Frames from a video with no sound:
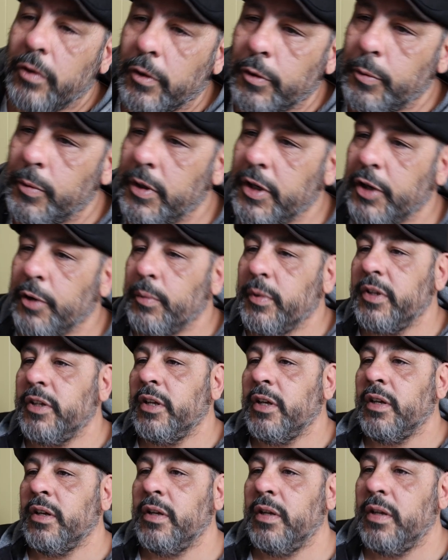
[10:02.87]
how old were you when
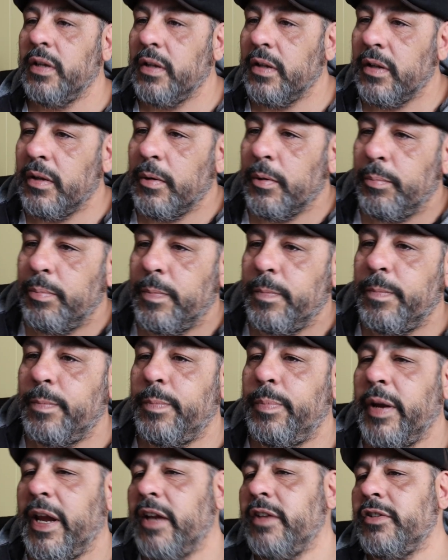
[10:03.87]
you
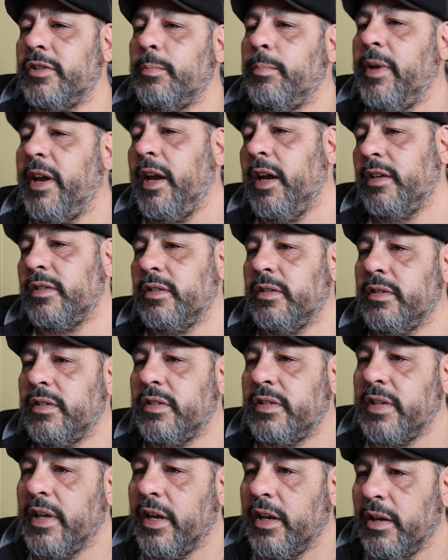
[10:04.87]
packed your bags and
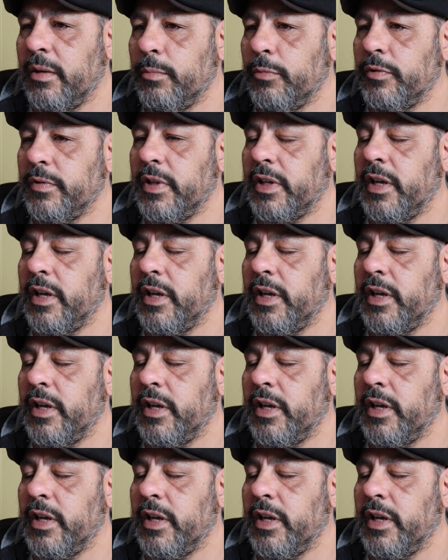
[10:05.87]
decided to move to